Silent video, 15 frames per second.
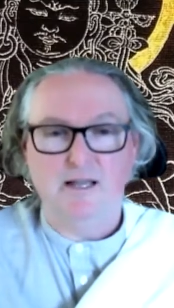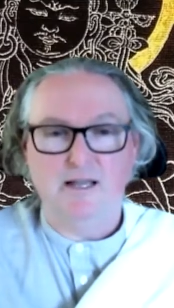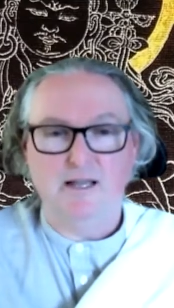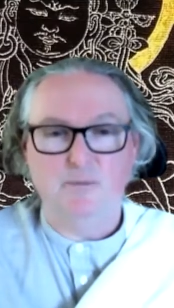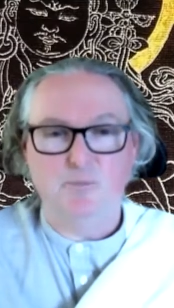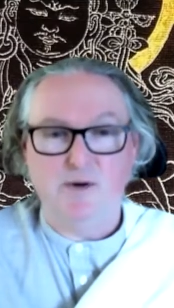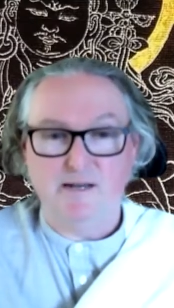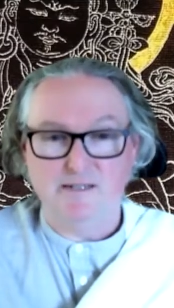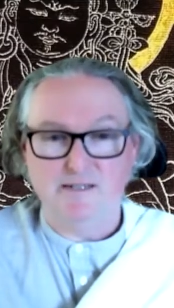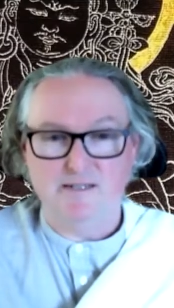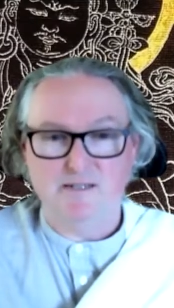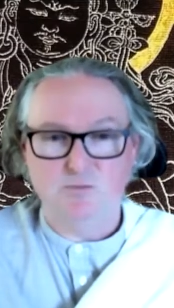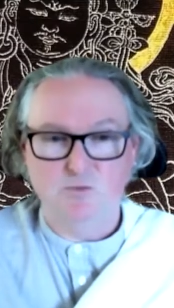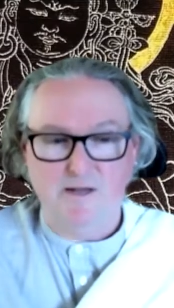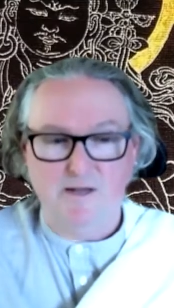a
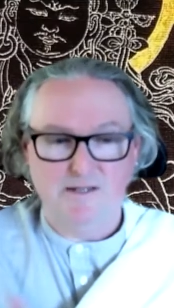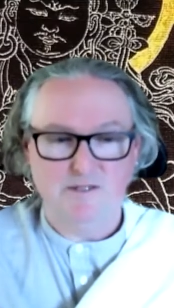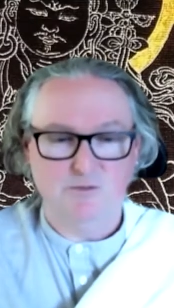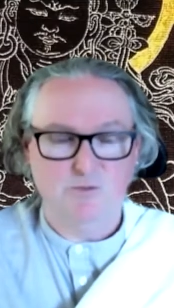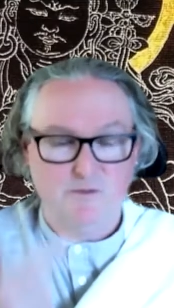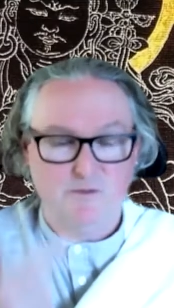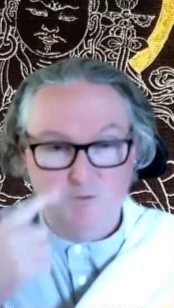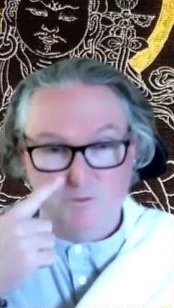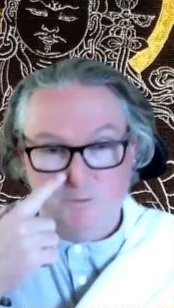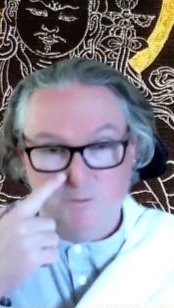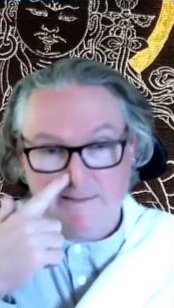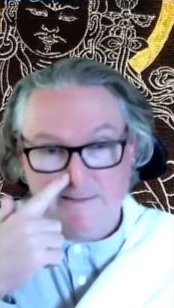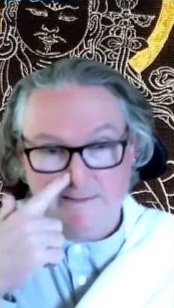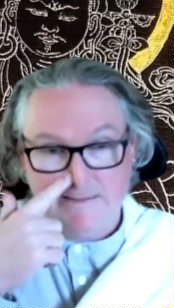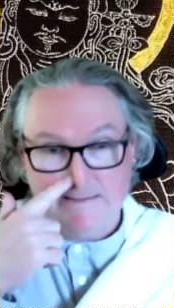practice. We'll actually run through the
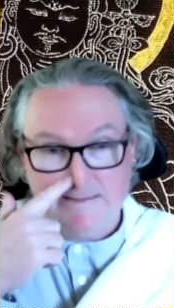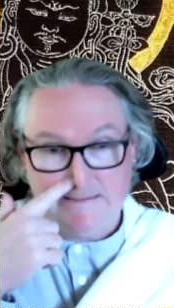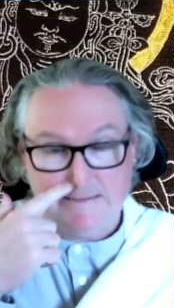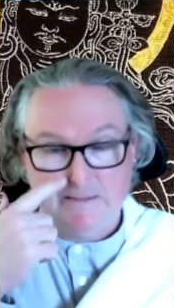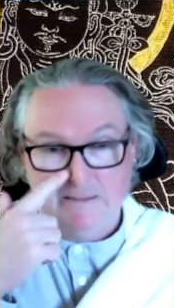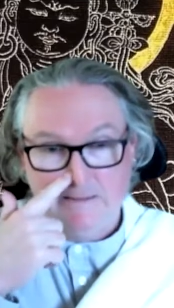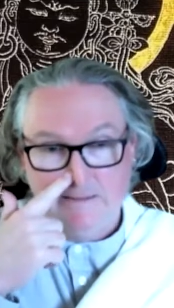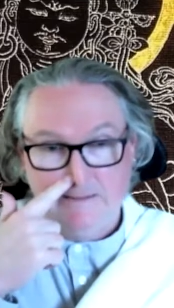practice.